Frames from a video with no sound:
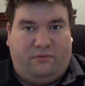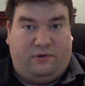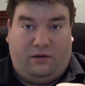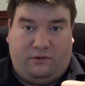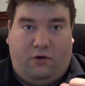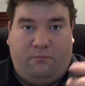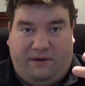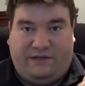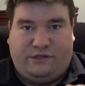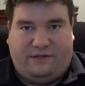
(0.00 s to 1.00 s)
they're called
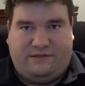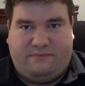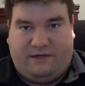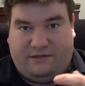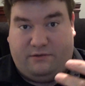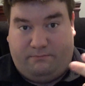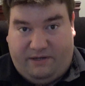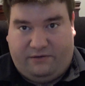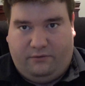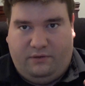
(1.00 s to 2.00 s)
big cheeses because they're
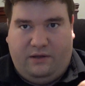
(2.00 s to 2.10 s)
bigger,